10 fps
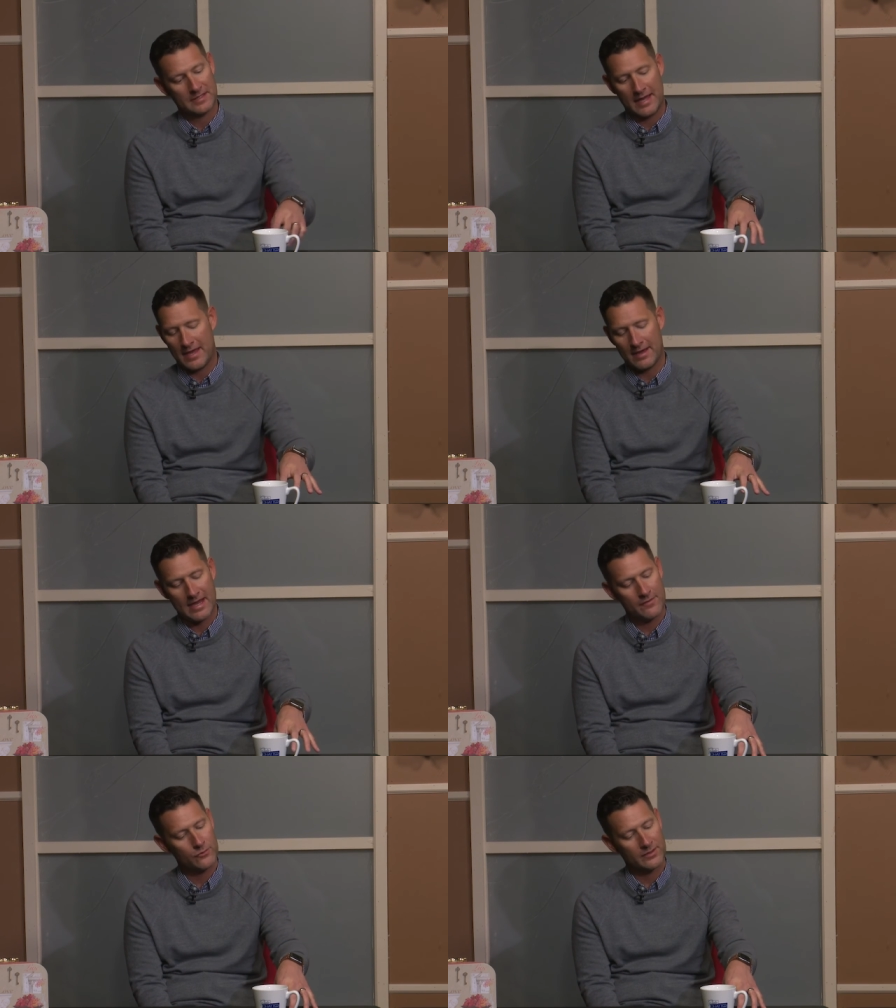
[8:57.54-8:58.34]

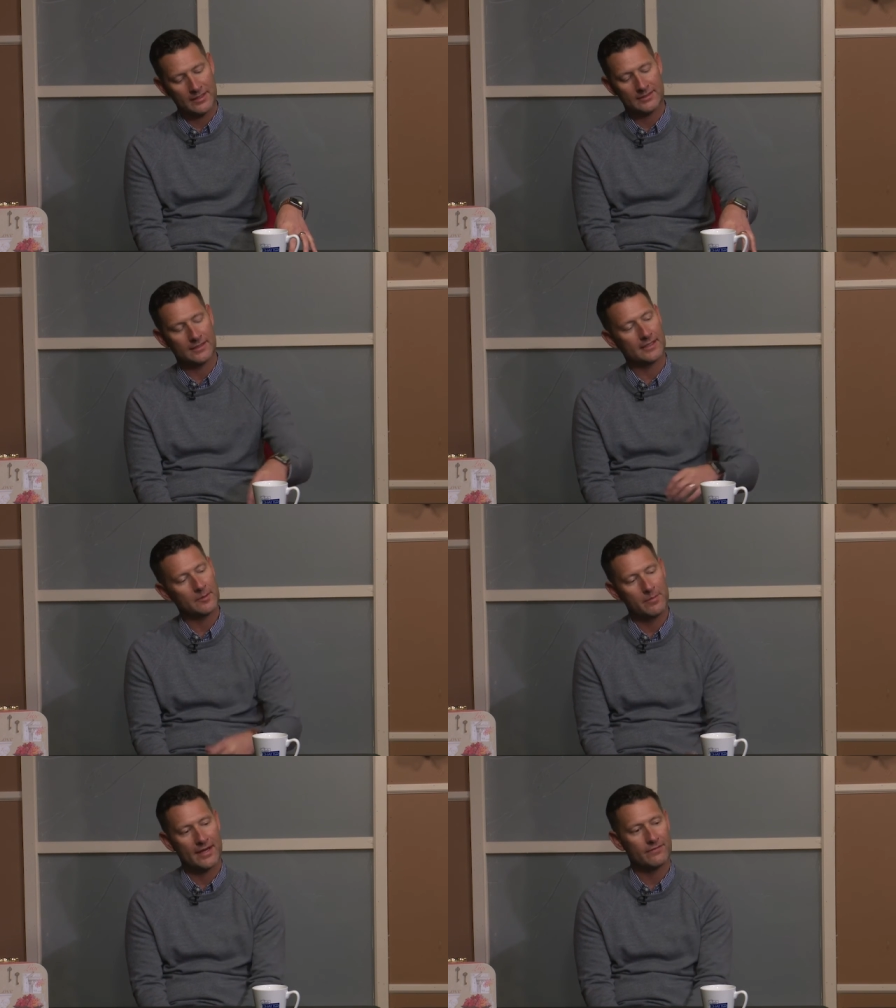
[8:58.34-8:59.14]
everyone needs it. It
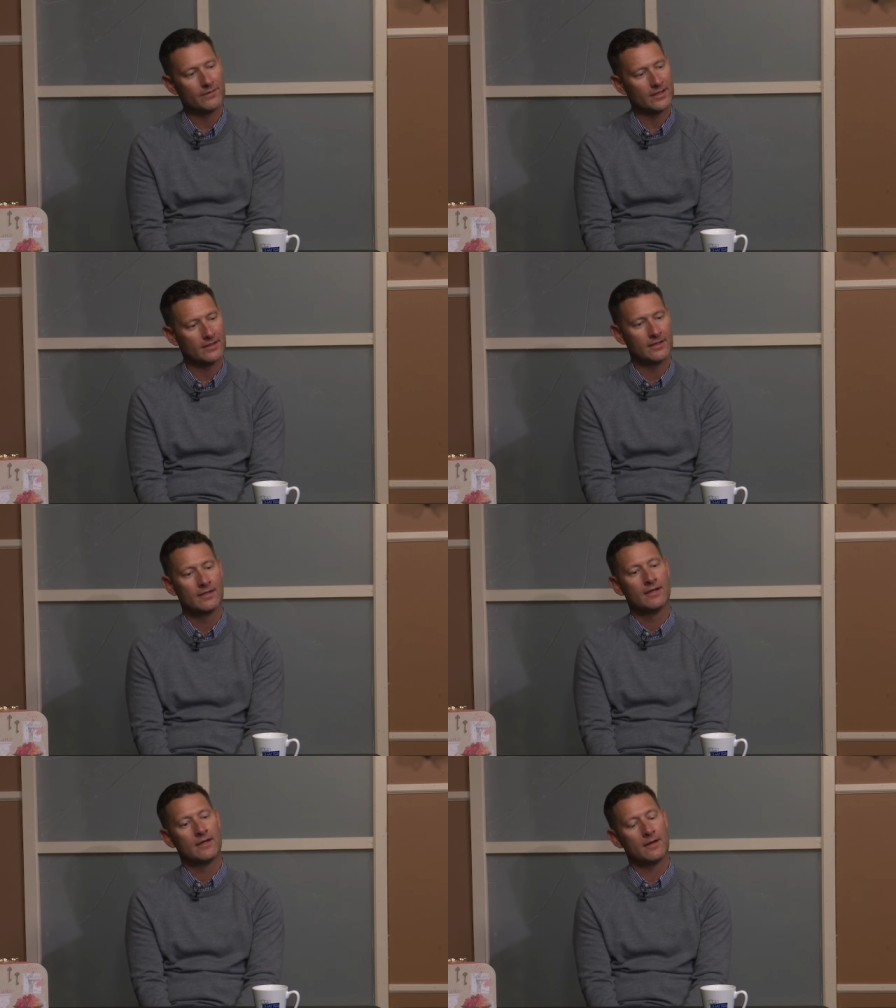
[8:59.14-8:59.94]
can benefit
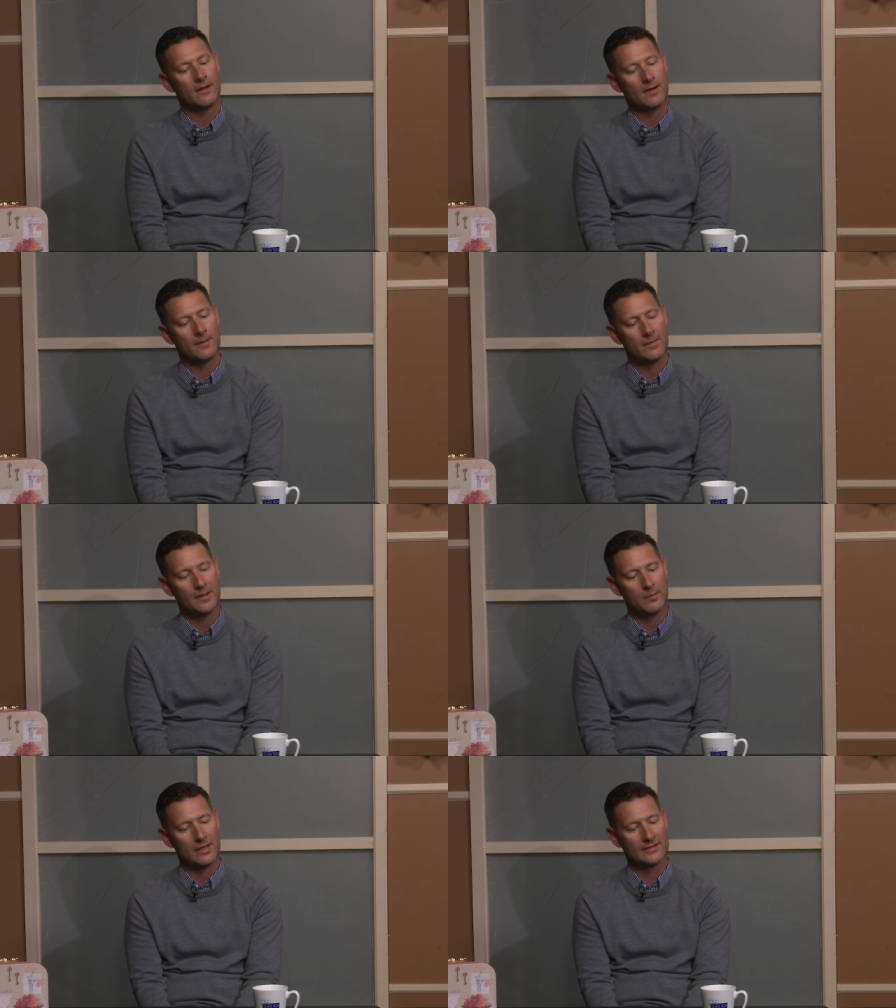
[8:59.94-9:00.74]
um,
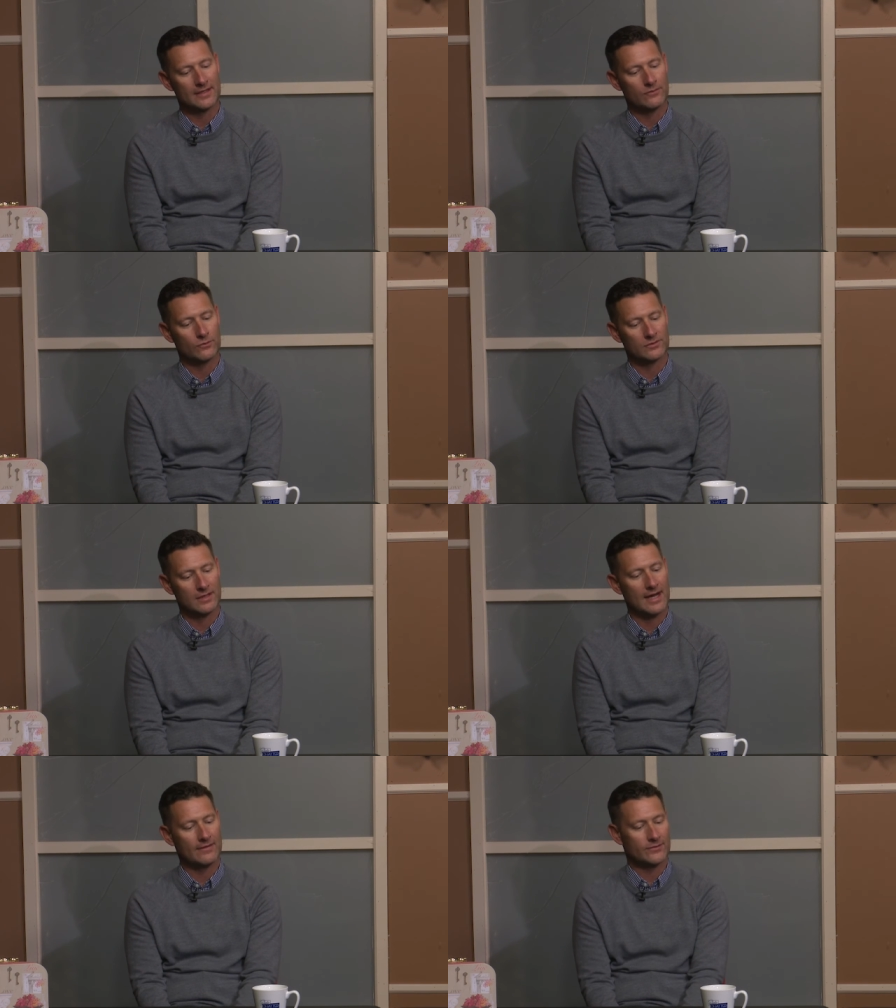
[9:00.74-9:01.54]
and bless everyone's
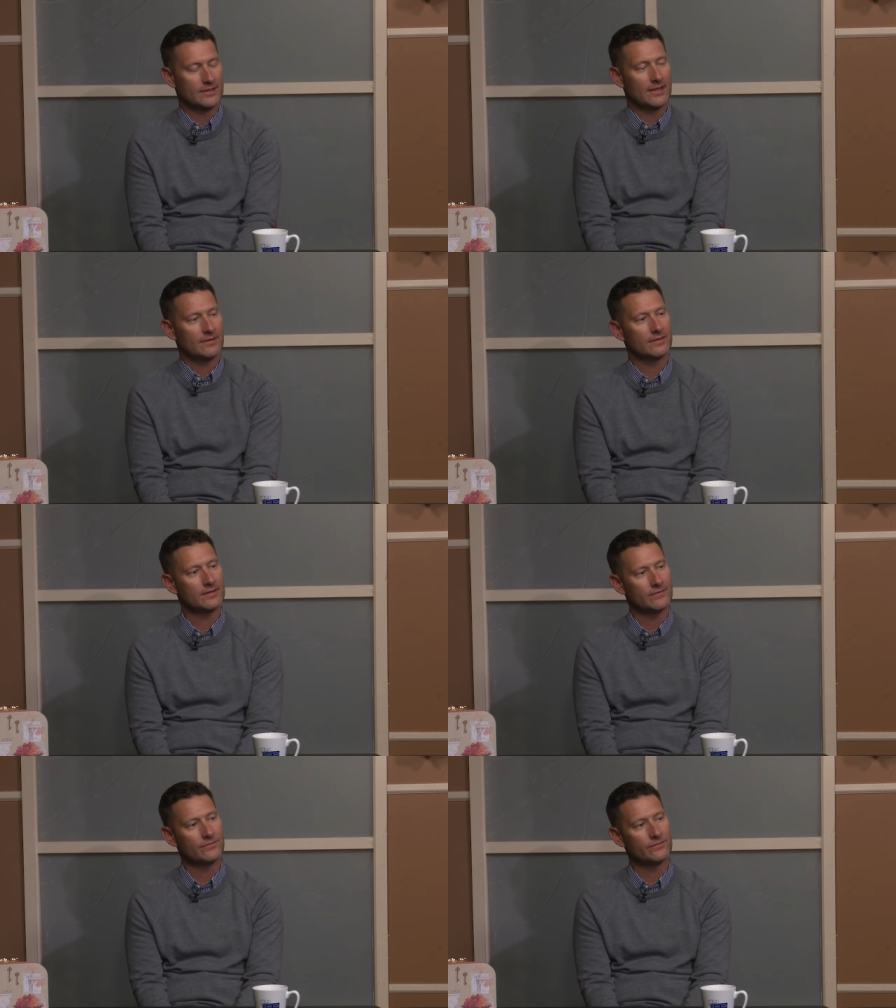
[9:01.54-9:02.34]
lives. And
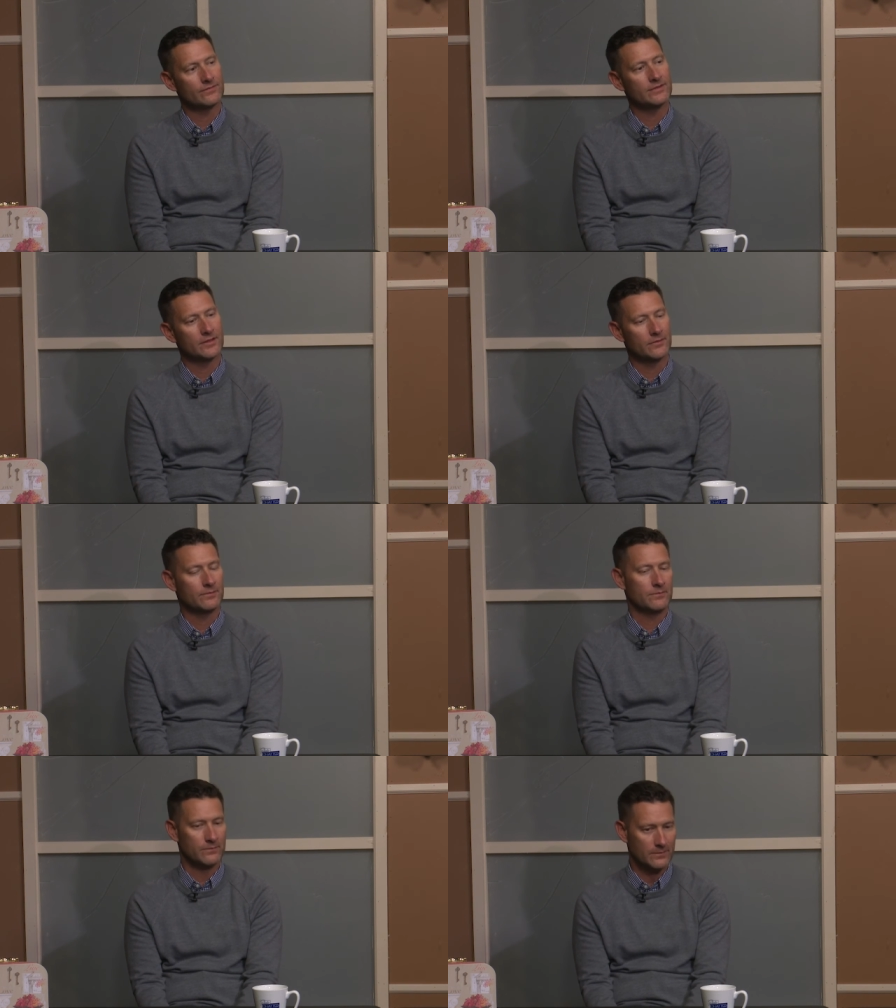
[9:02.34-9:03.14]
if you know
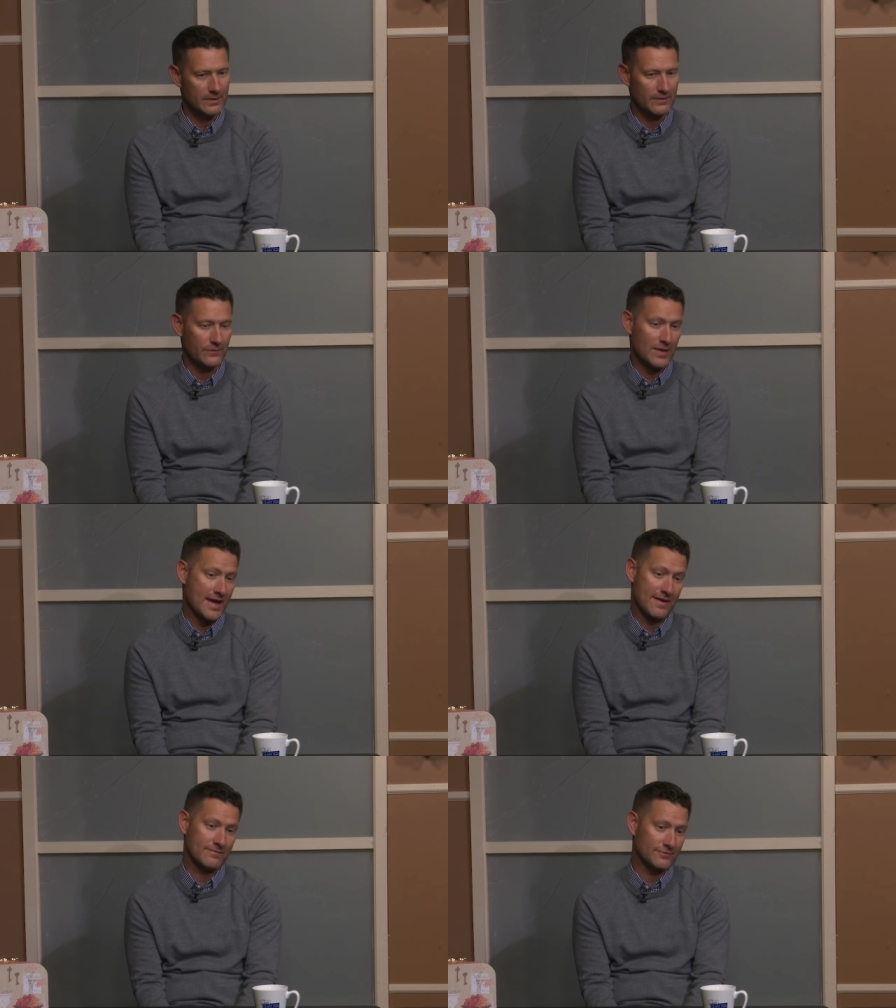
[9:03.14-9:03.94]
if you
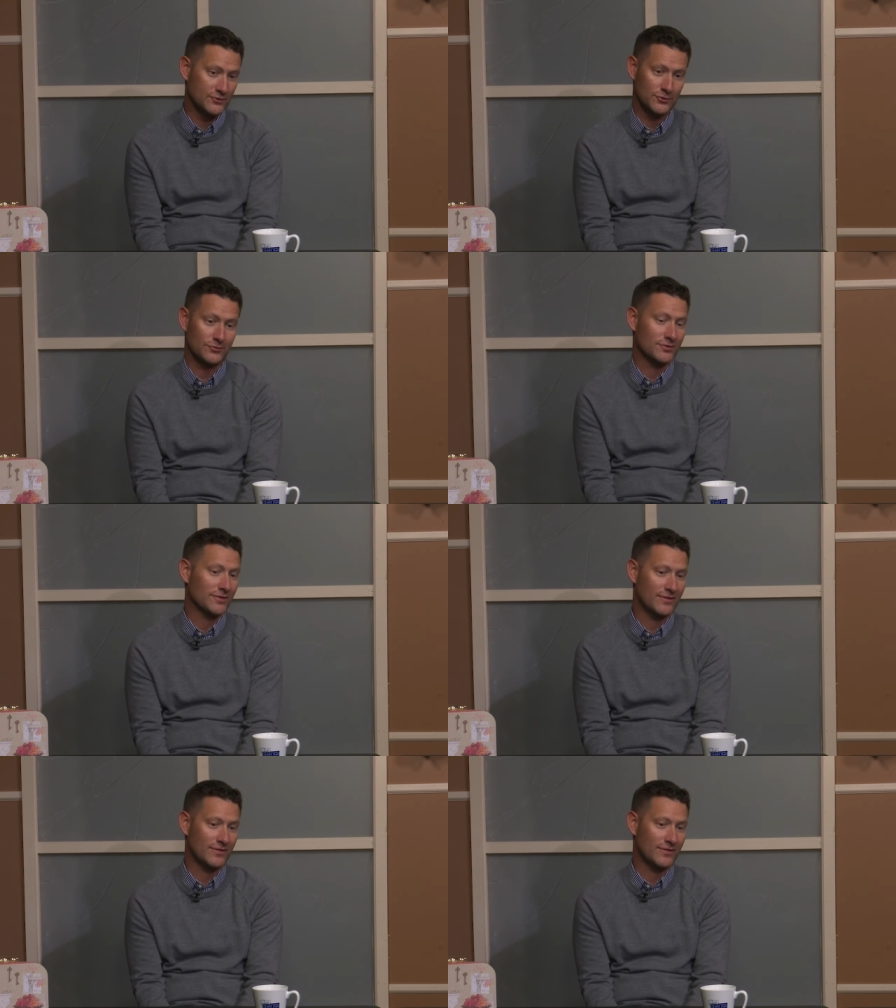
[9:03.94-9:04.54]
have children, if